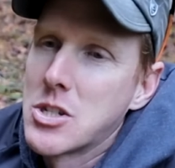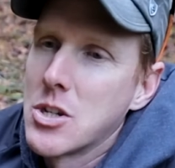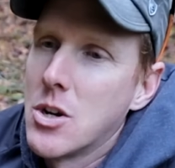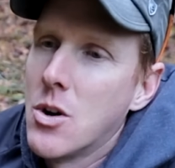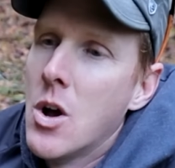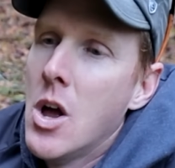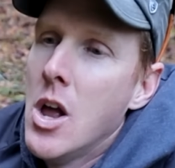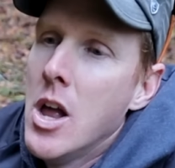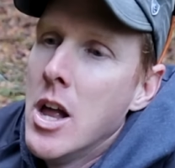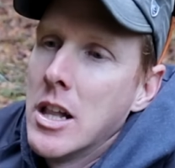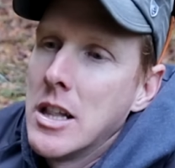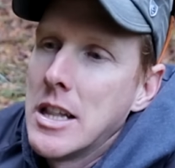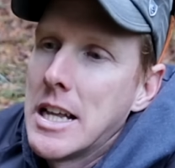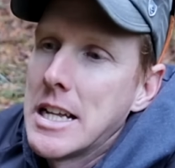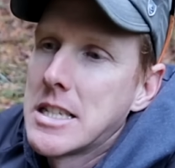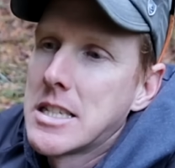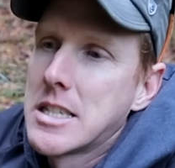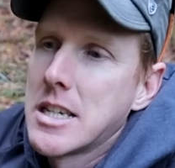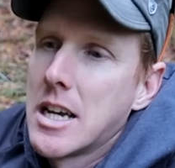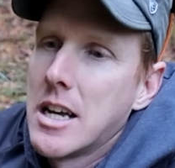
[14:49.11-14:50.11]
So
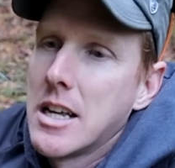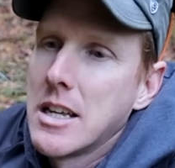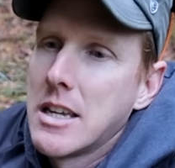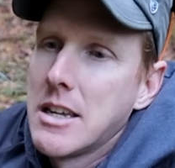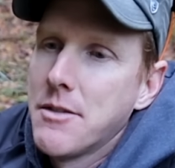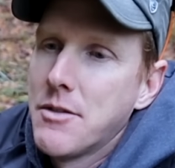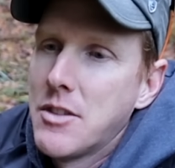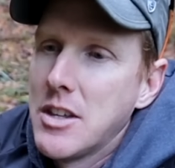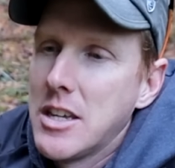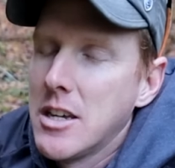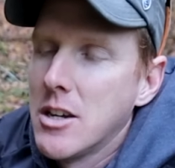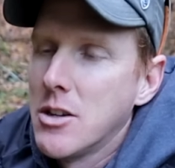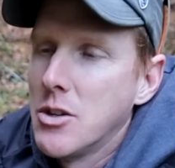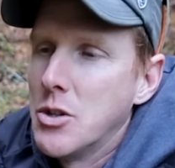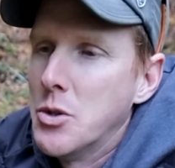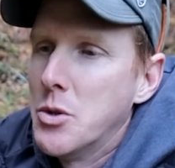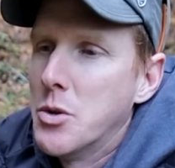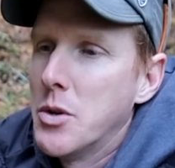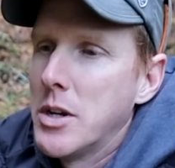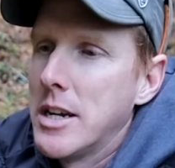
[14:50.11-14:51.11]
let's give the
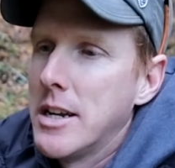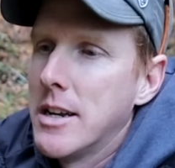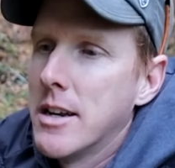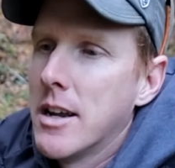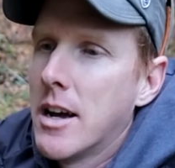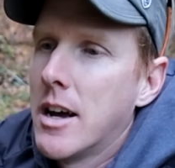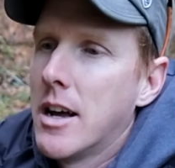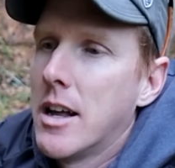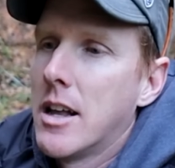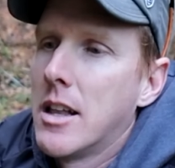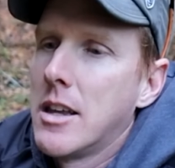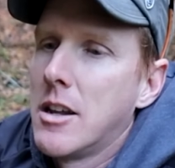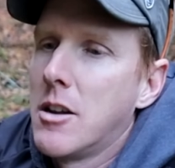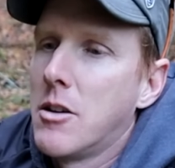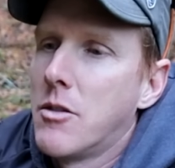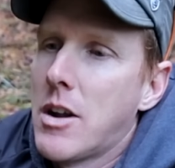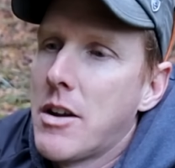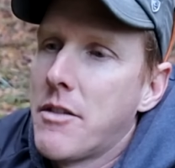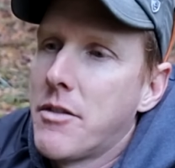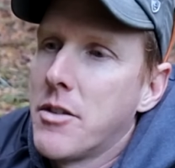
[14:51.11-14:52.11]
Ugreen a
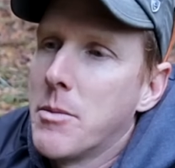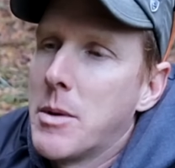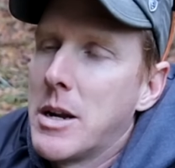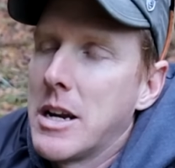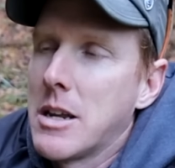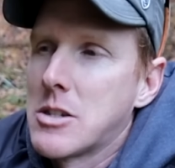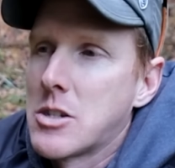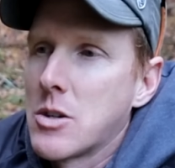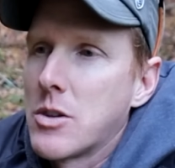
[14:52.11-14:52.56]
little run for the money.